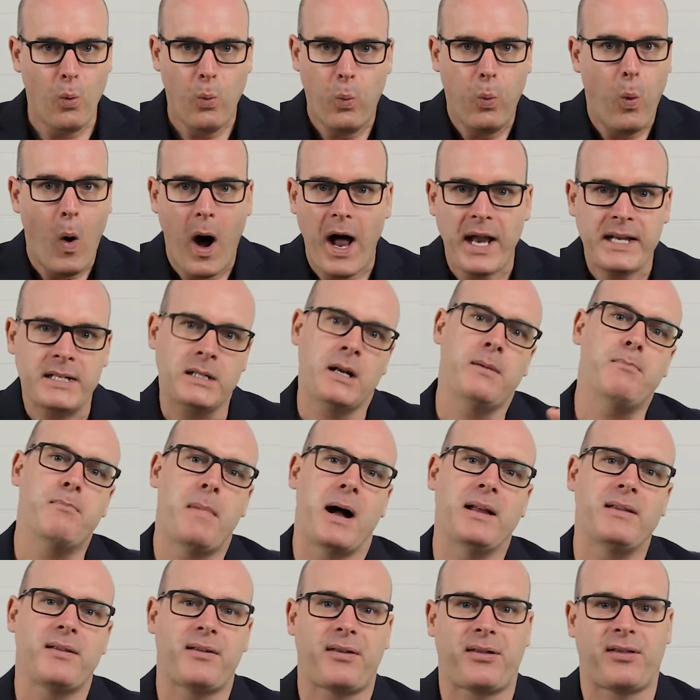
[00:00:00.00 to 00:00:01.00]
1
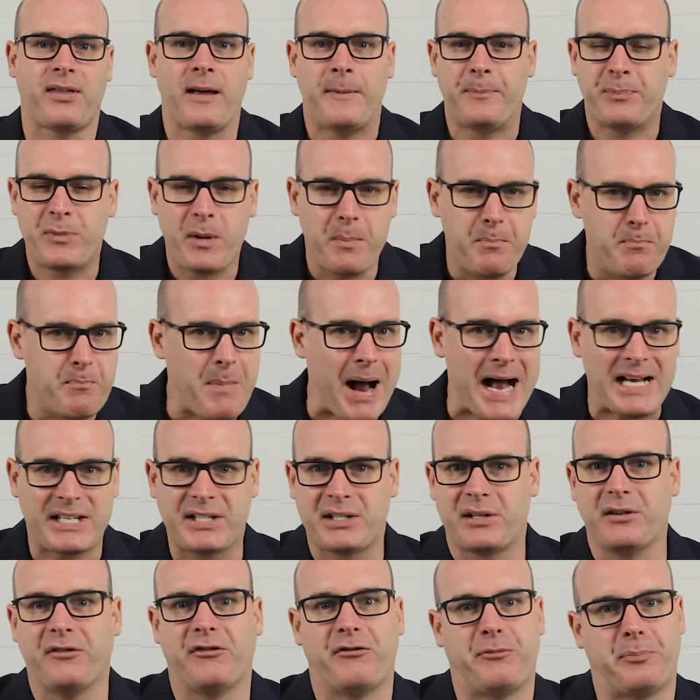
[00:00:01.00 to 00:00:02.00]
month
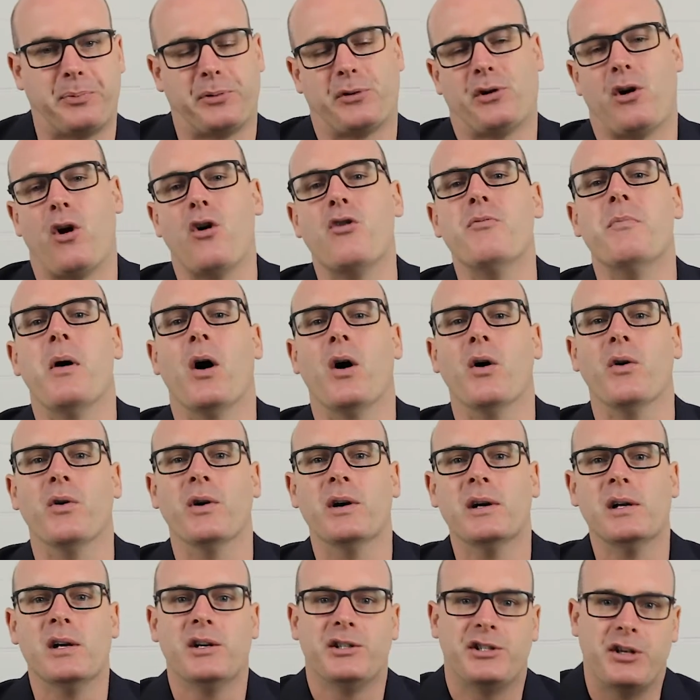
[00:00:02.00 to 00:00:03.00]
massive promo
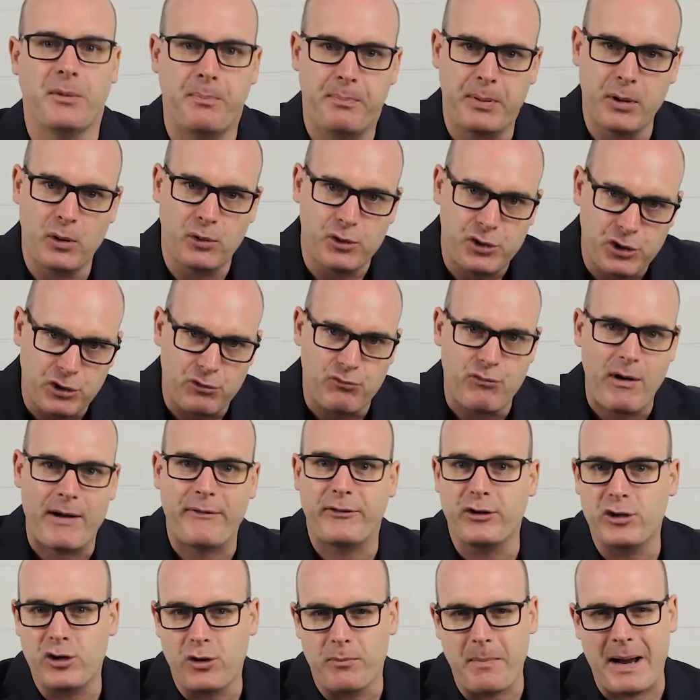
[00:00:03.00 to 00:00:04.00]
to build your
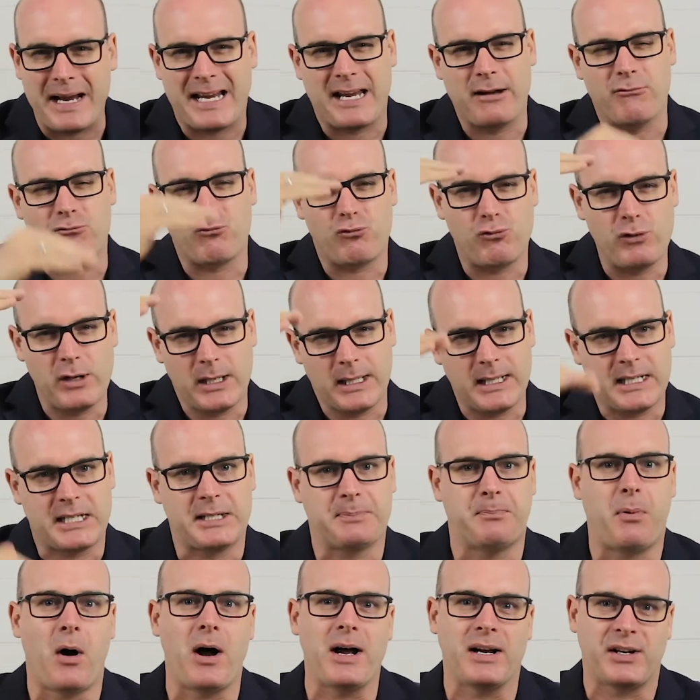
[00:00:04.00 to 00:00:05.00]
revenue, make it really
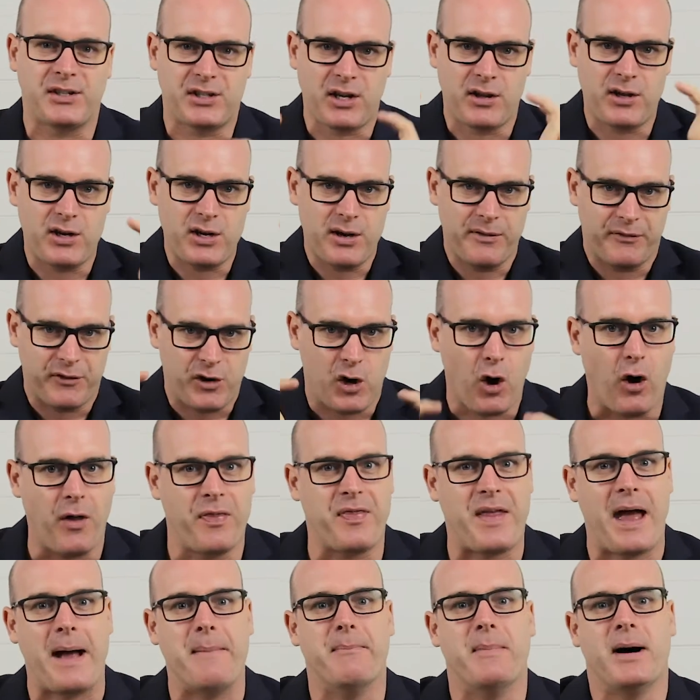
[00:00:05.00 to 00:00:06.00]
spike so that you've
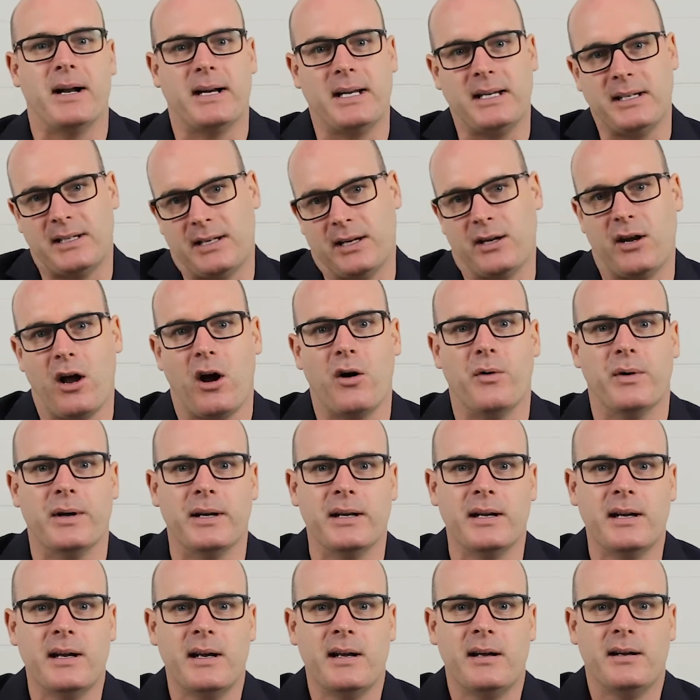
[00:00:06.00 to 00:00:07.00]
got that money to go
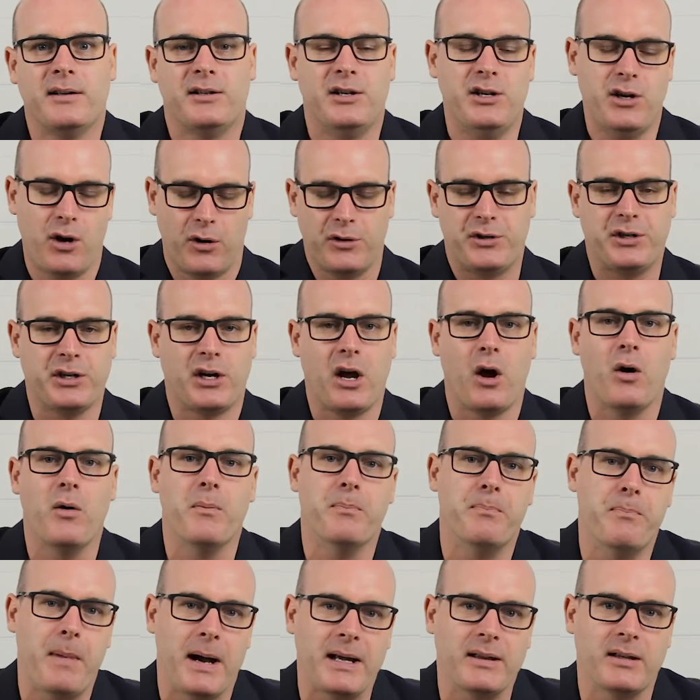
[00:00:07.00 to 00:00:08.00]
and, you know, to go
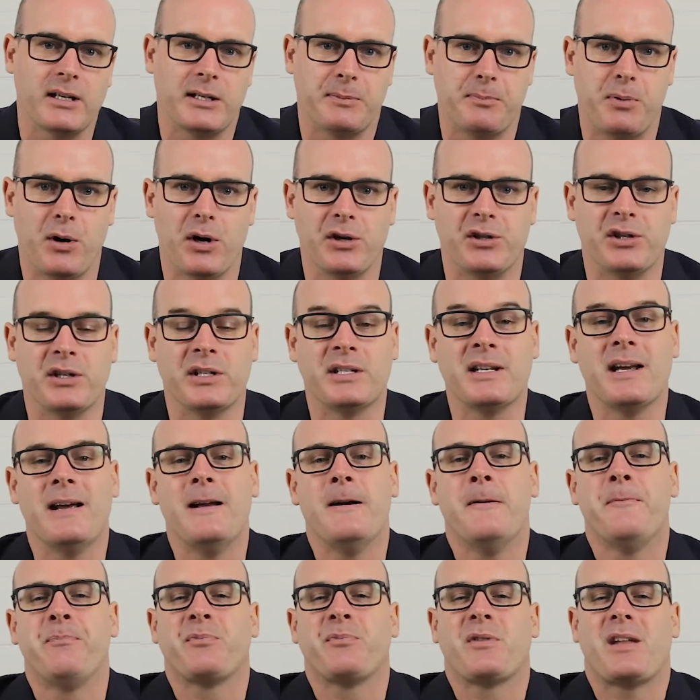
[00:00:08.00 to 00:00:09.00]
and make this purchase?
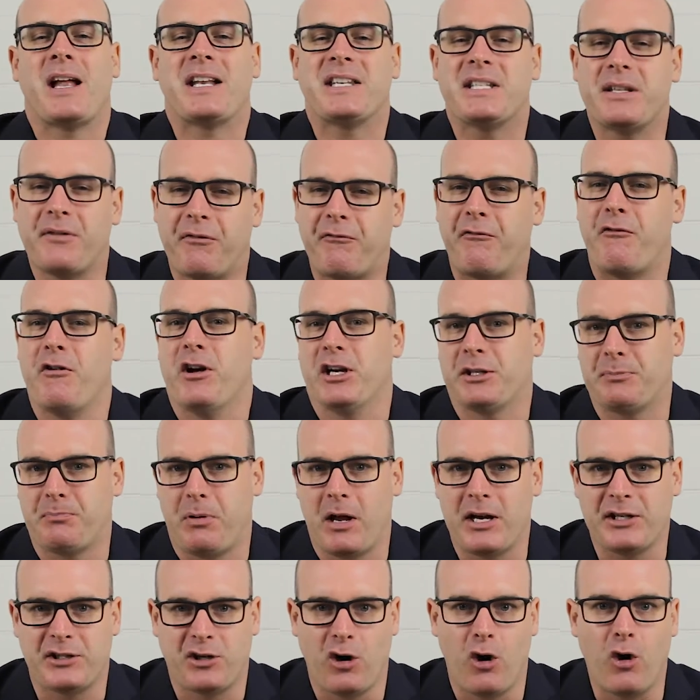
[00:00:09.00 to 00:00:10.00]
That's the first
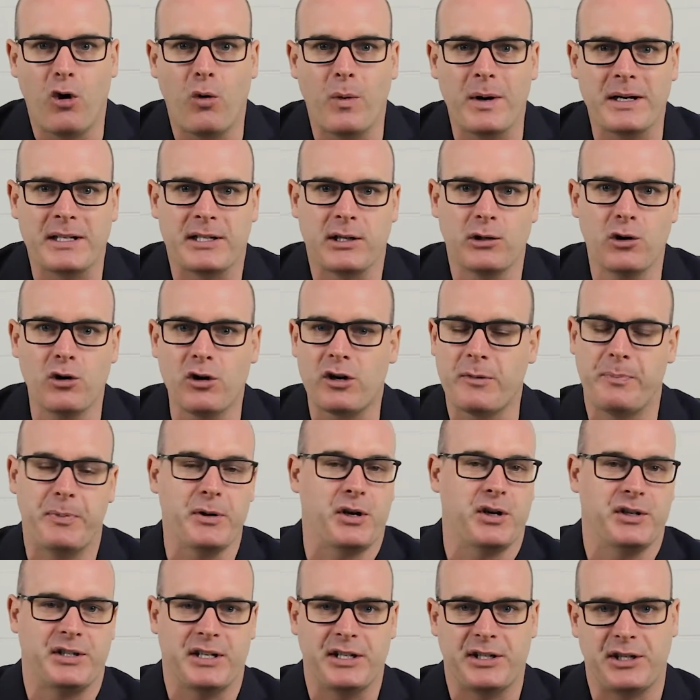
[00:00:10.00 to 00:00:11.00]
place I always look
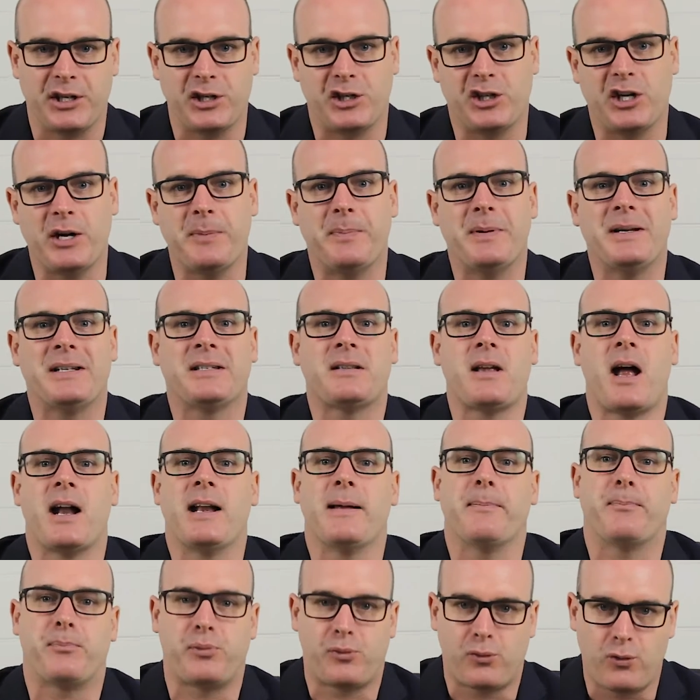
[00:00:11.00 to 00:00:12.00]
because it's the cheapest and
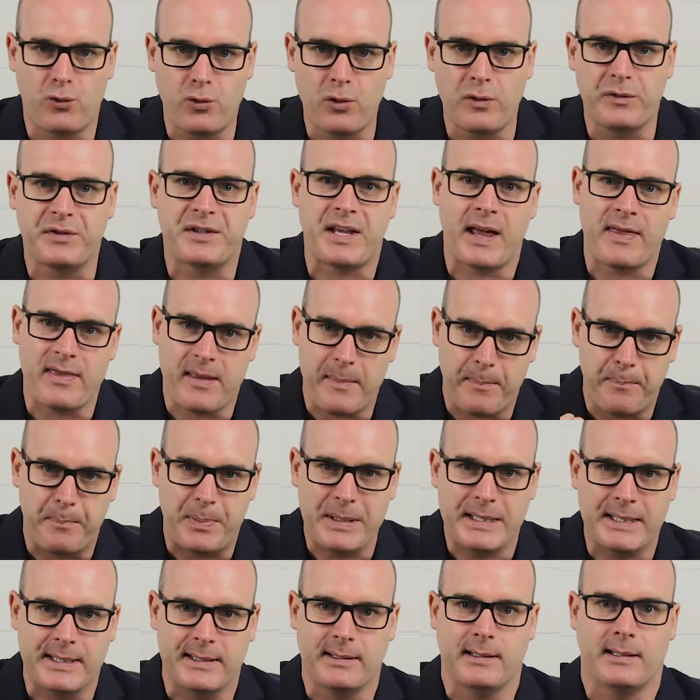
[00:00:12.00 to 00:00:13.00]
it proves that the
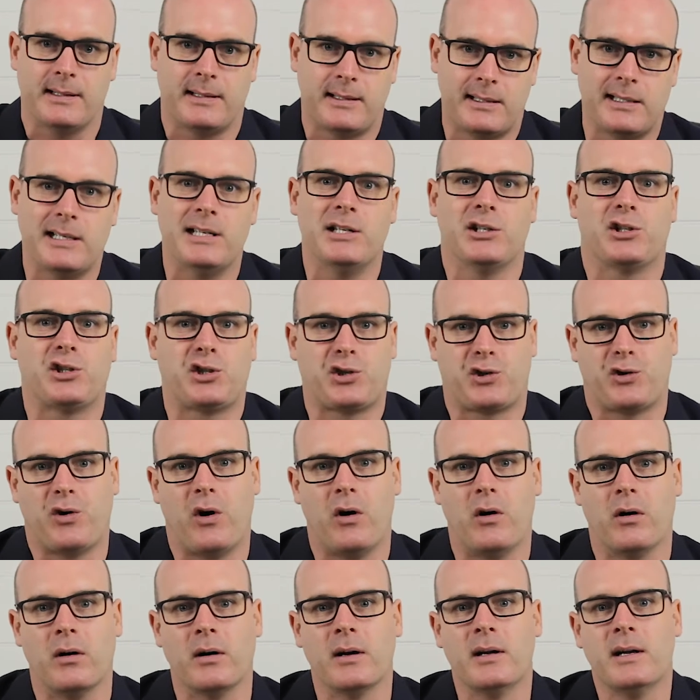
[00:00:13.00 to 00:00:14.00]
business is
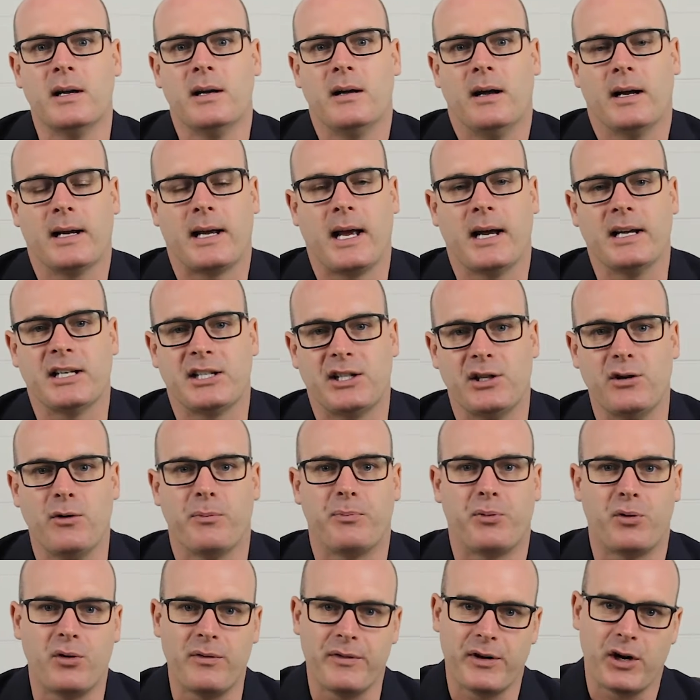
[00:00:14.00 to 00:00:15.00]
strong. Okay, so you're
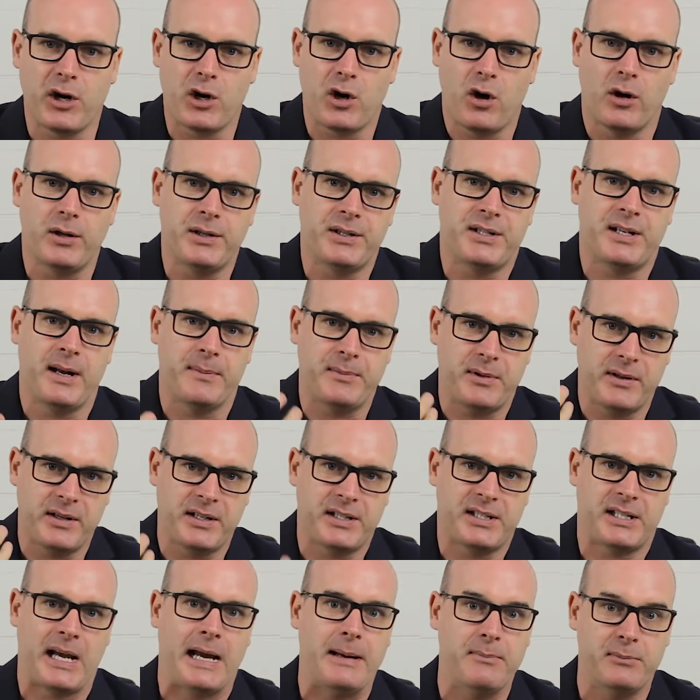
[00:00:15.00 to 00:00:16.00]
proving a concept at the
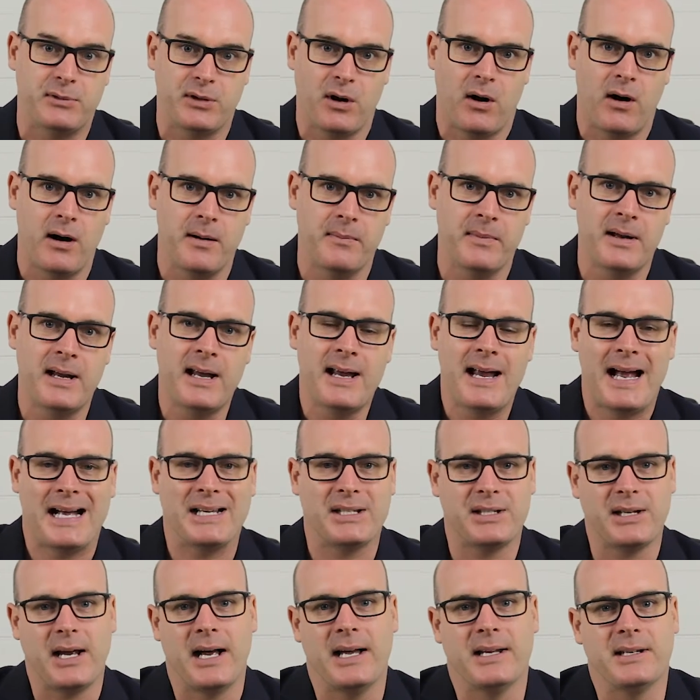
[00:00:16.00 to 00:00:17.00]
same time
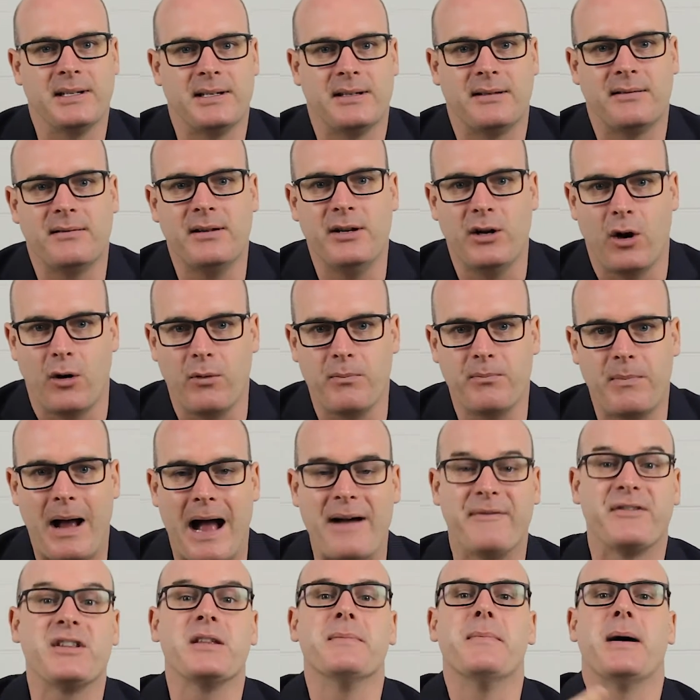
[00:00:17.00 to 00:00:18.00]
as you know,
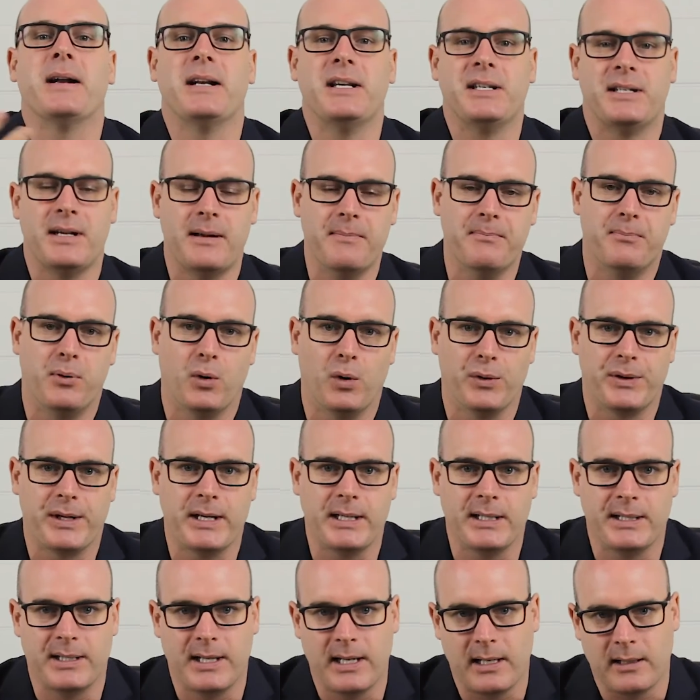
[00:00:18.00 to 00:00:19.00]
having the money to import
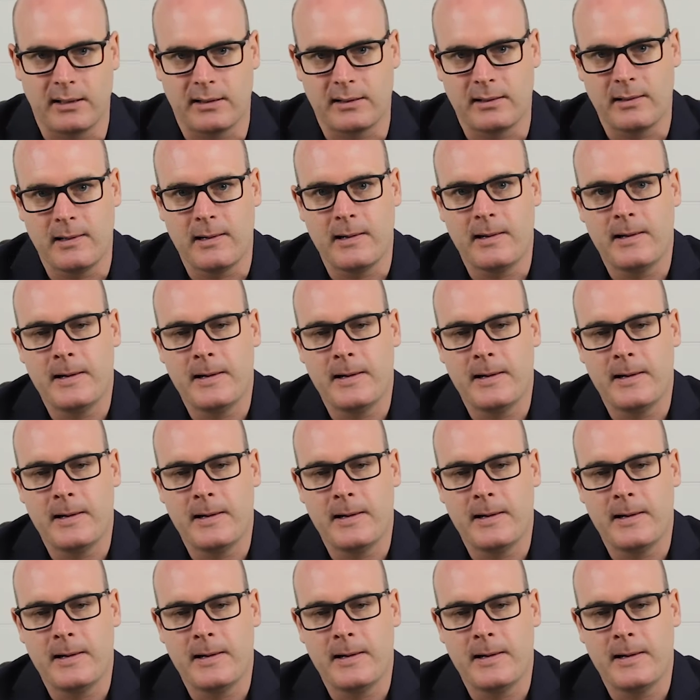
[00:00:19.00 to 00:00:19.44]
these things.